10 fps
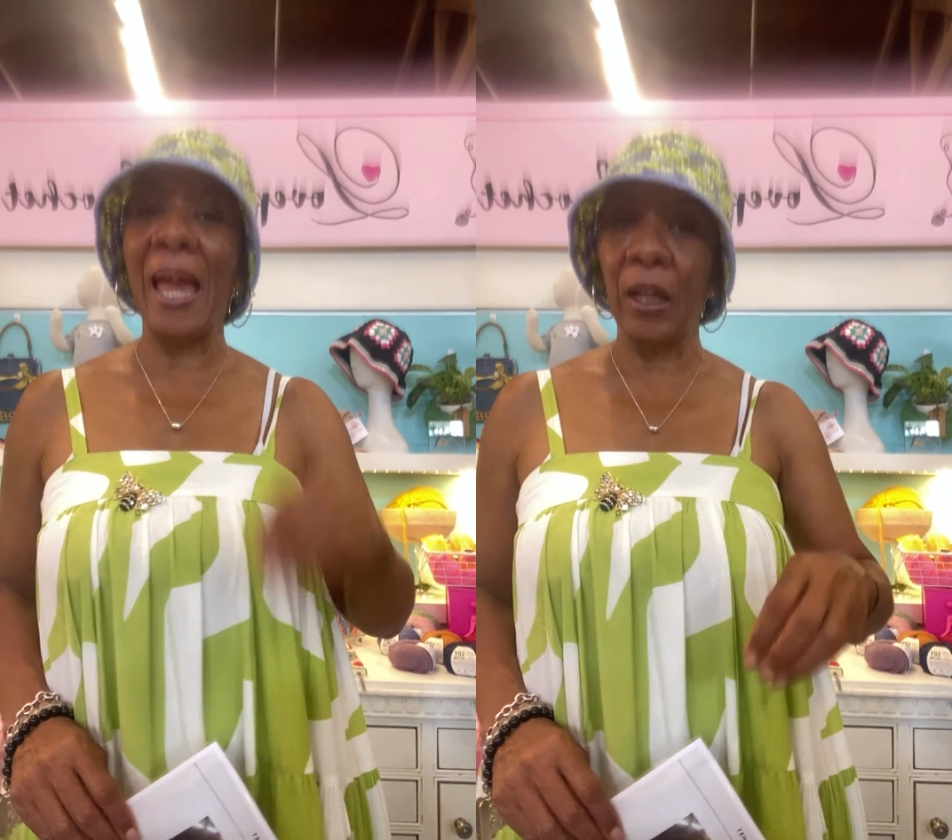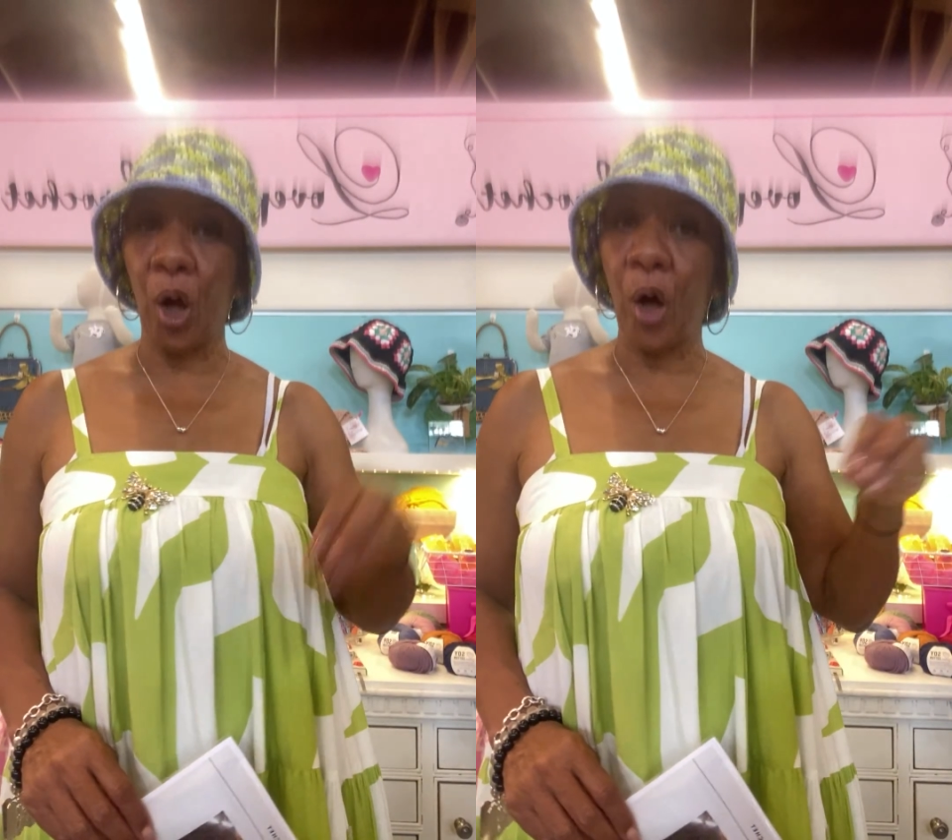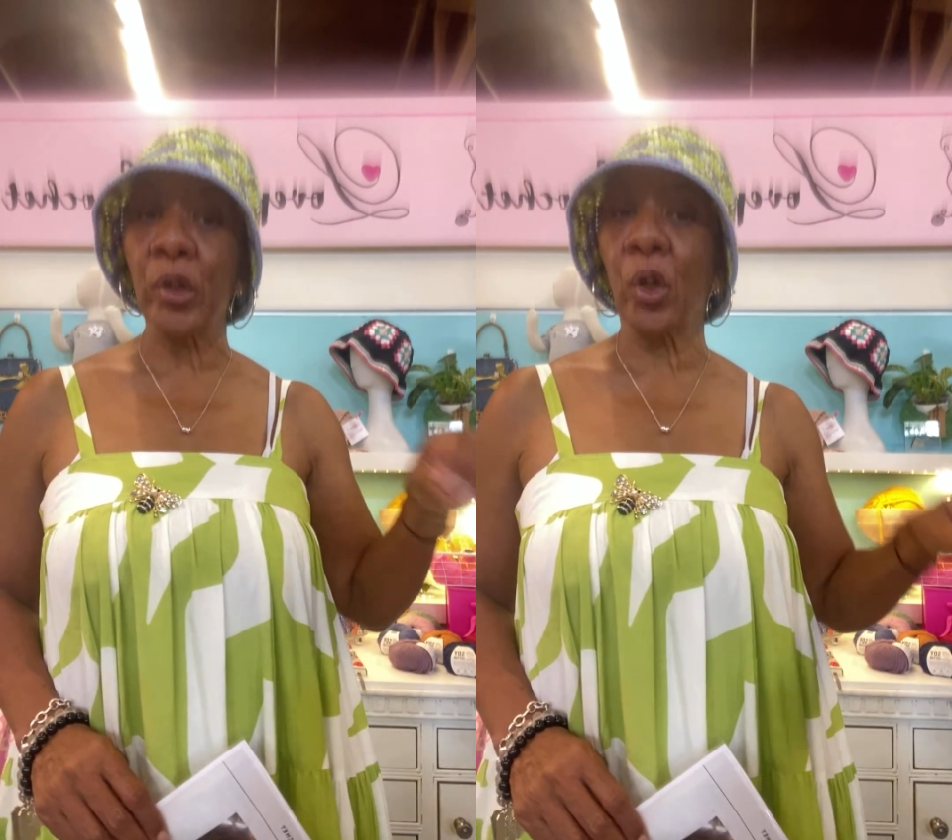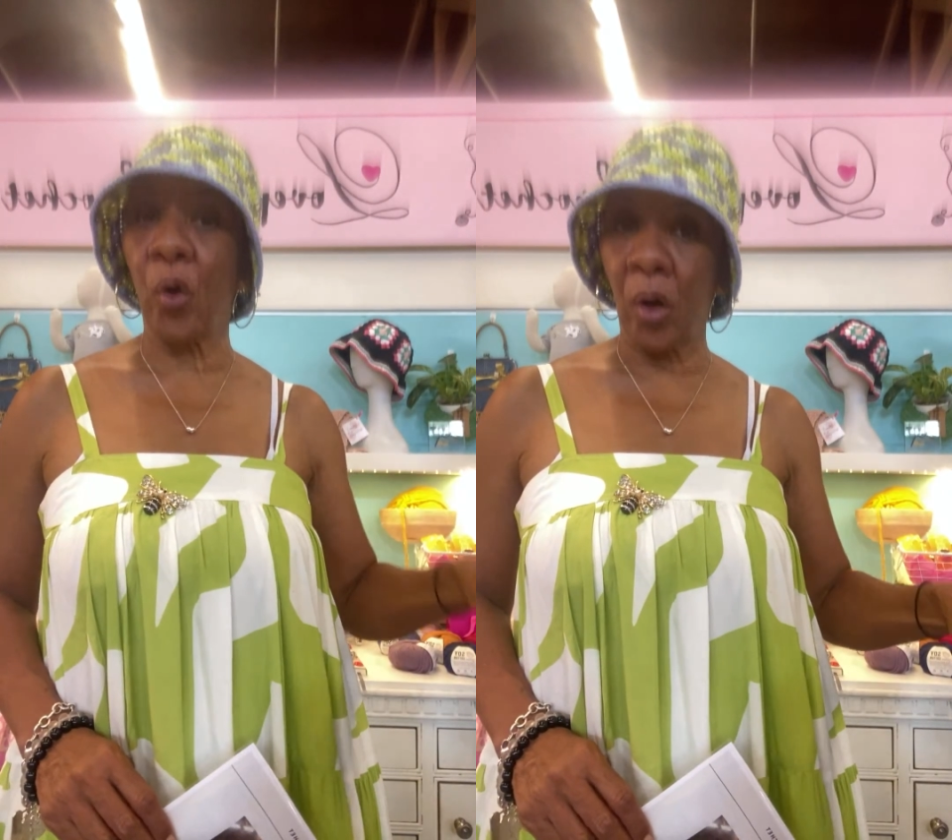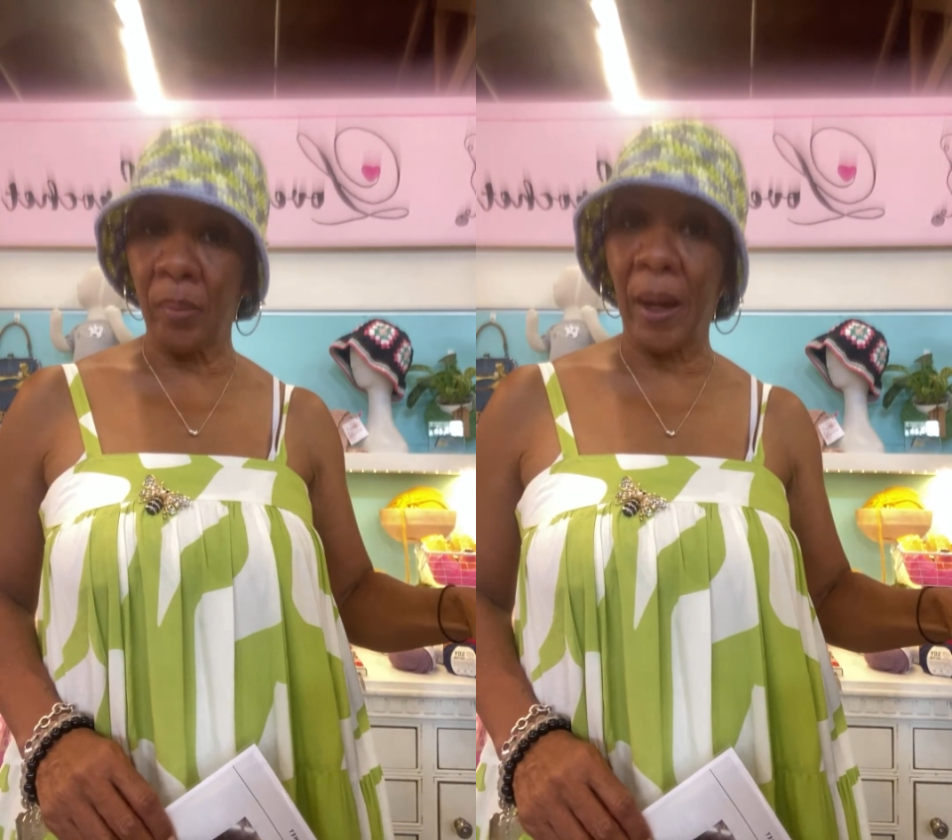and also
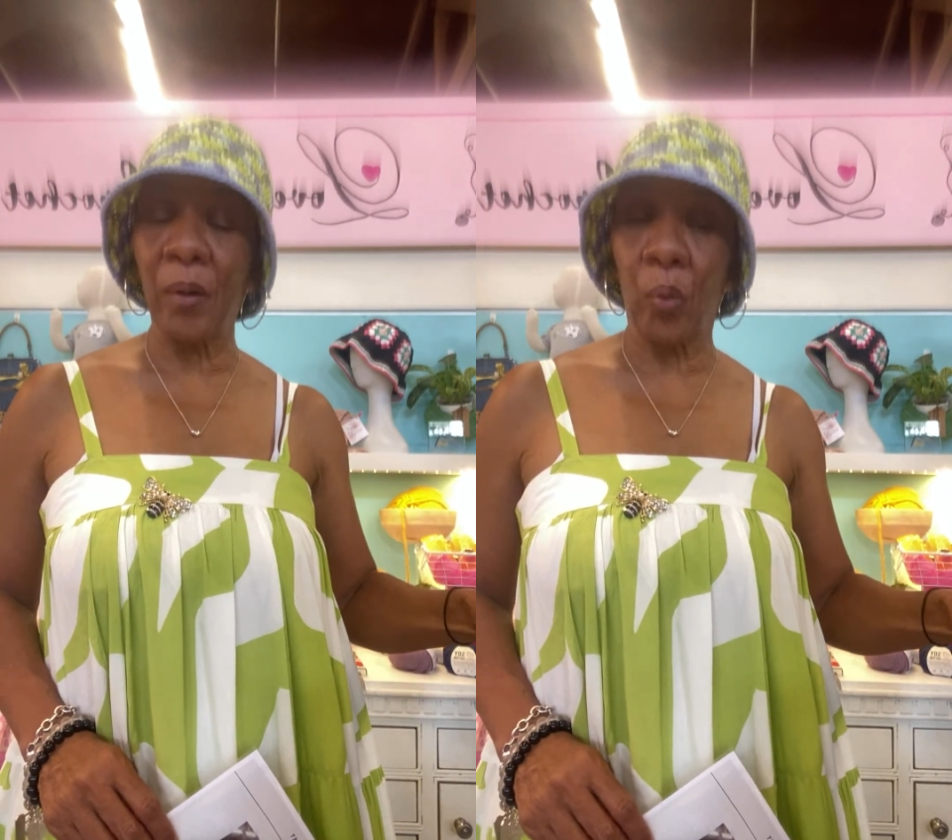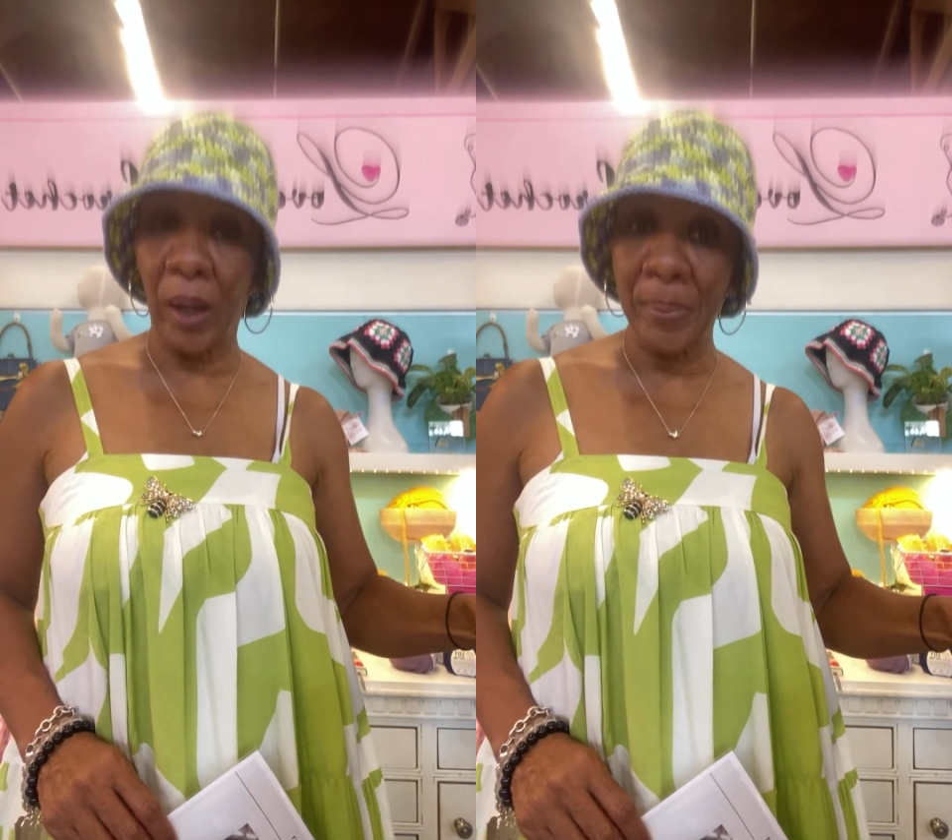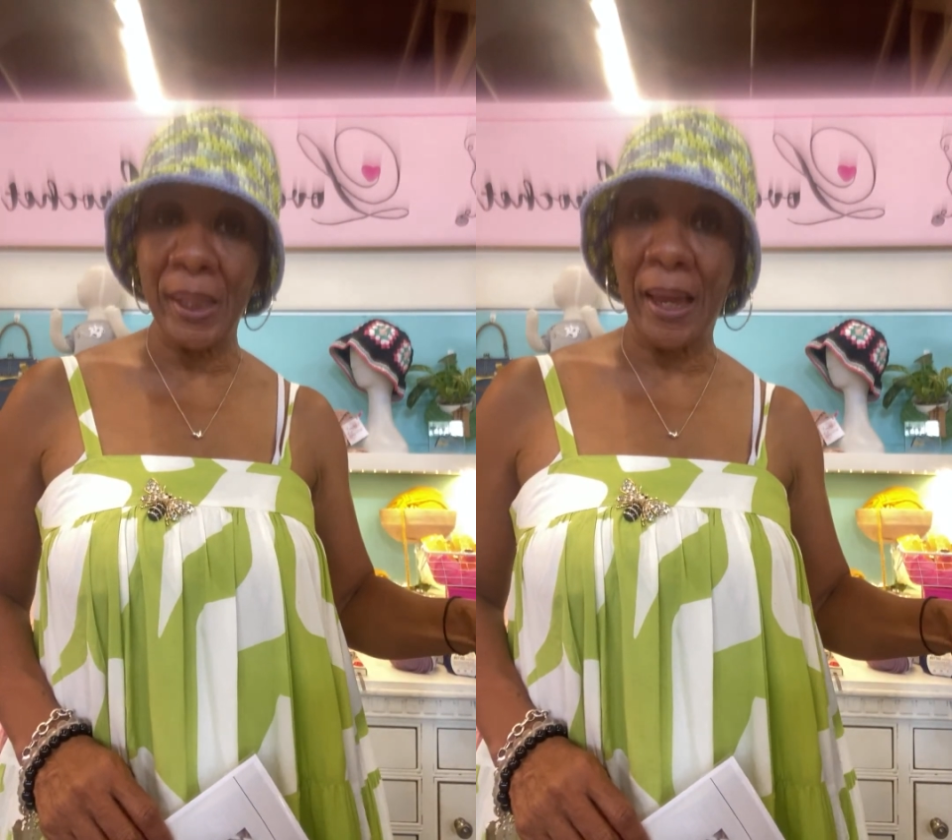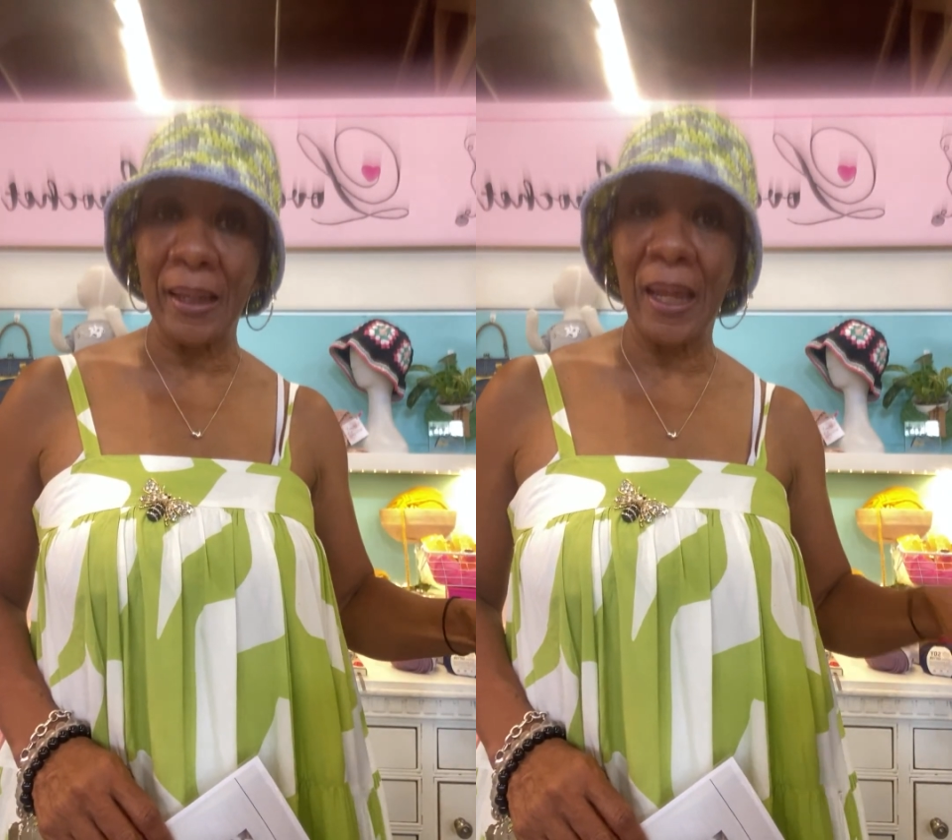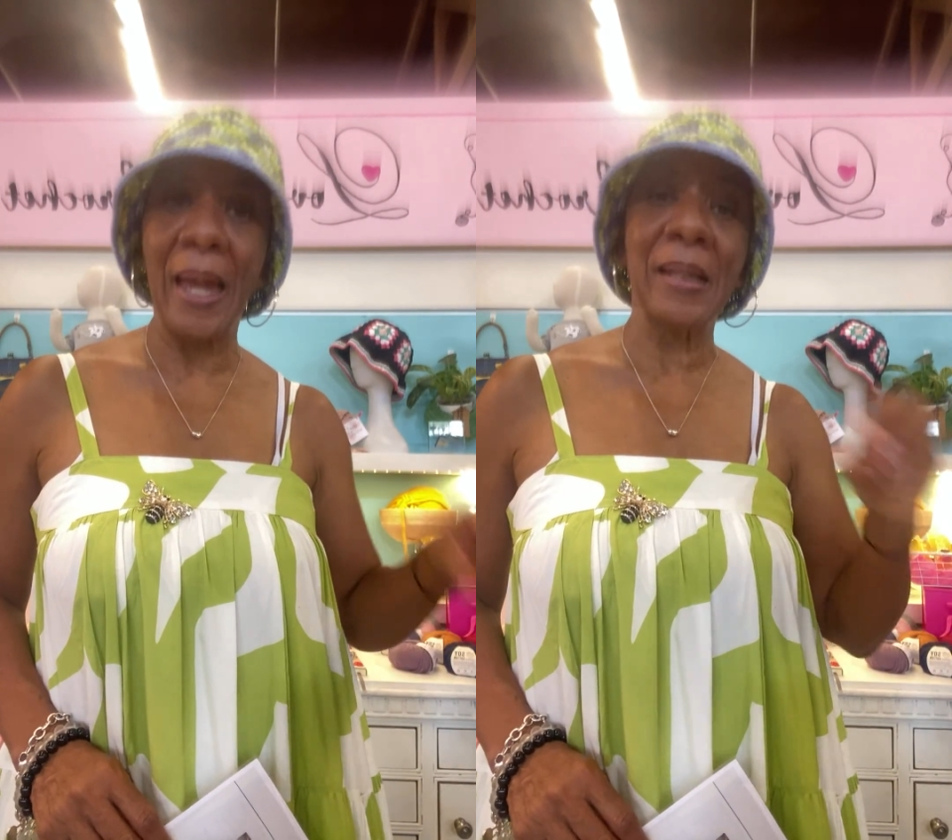on my
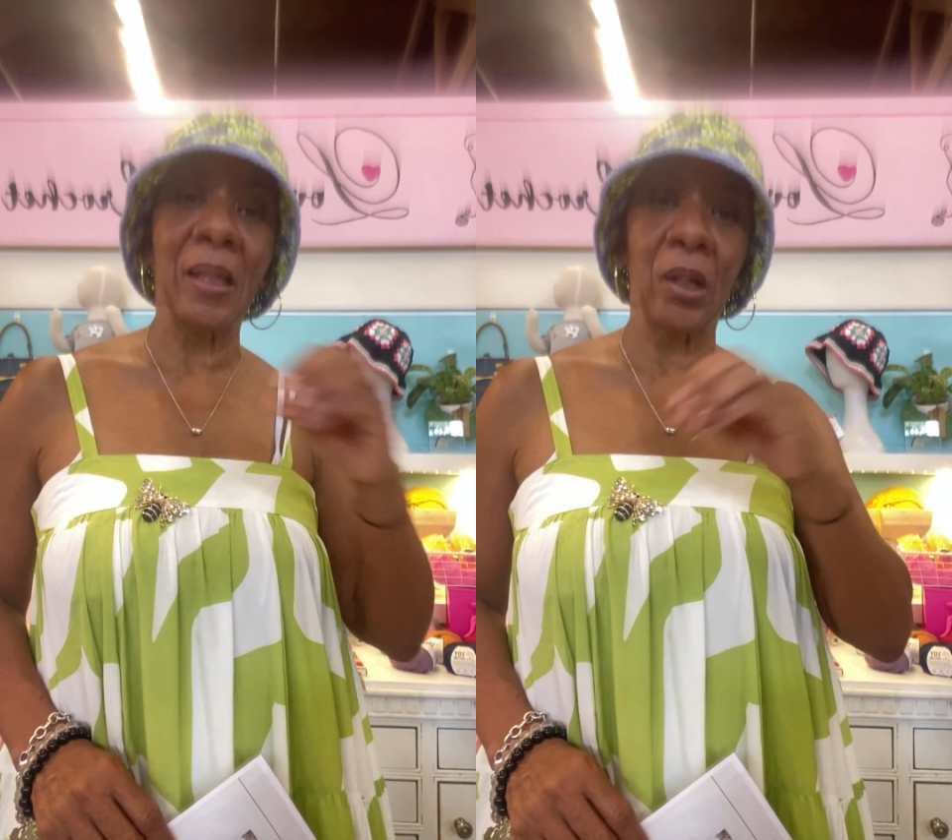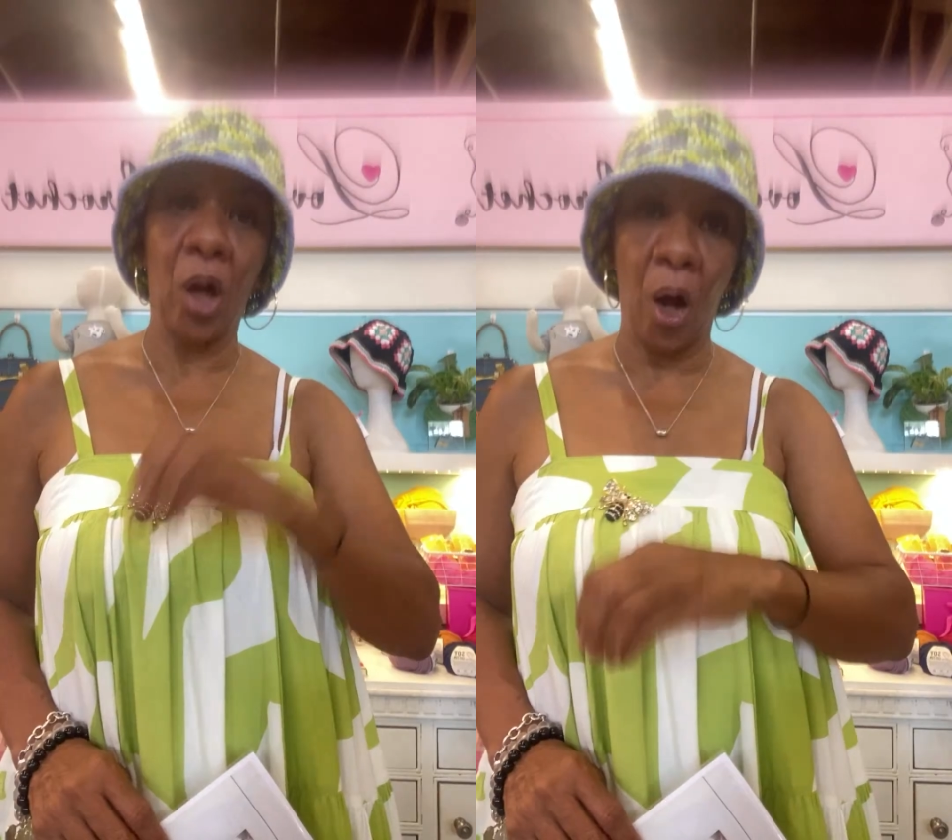website as an